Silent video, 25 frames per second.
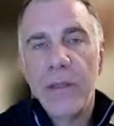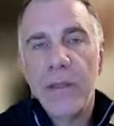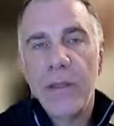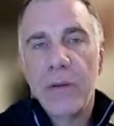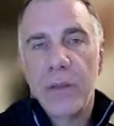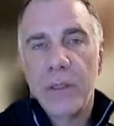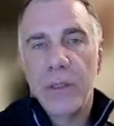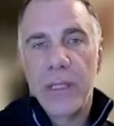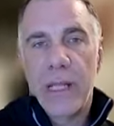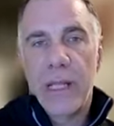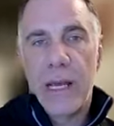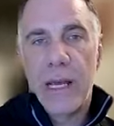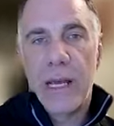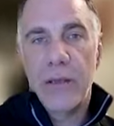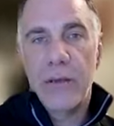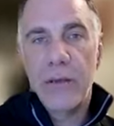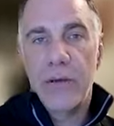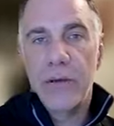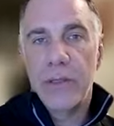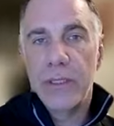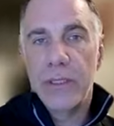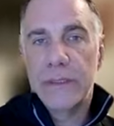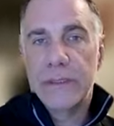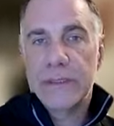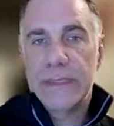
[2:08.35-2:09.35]
that allow
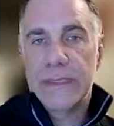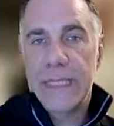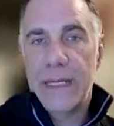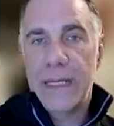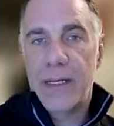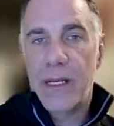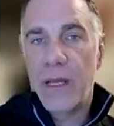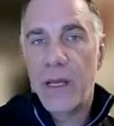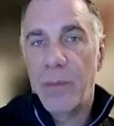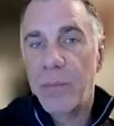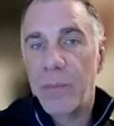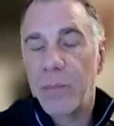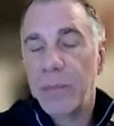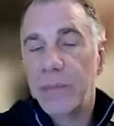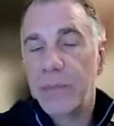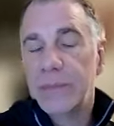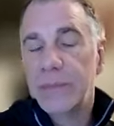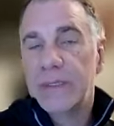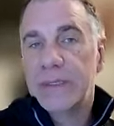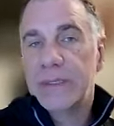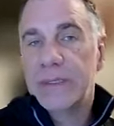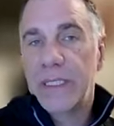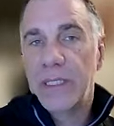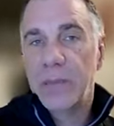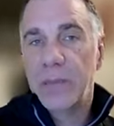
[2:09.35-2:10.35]
you to set up
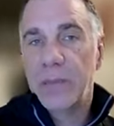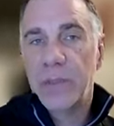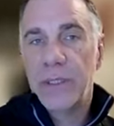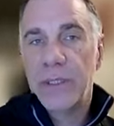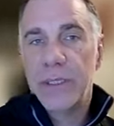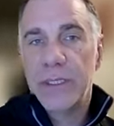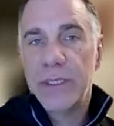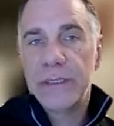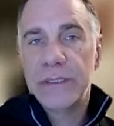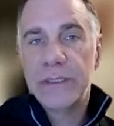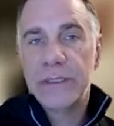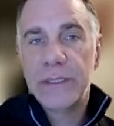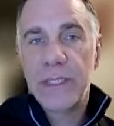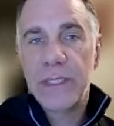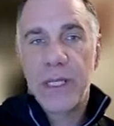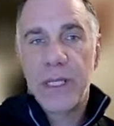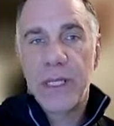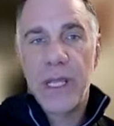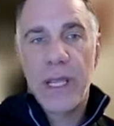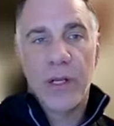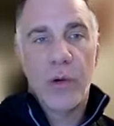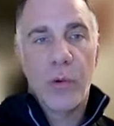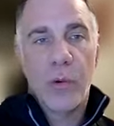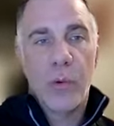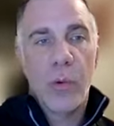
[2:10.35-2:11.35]
seamless
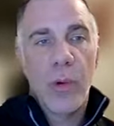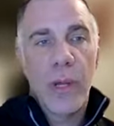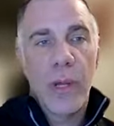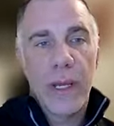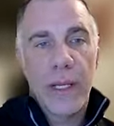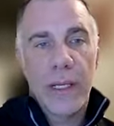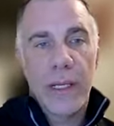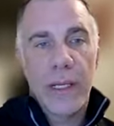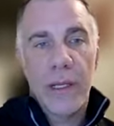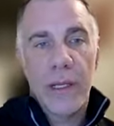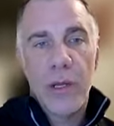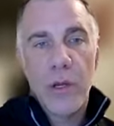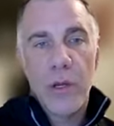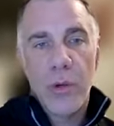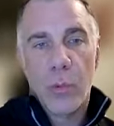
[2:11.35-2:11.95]
and quick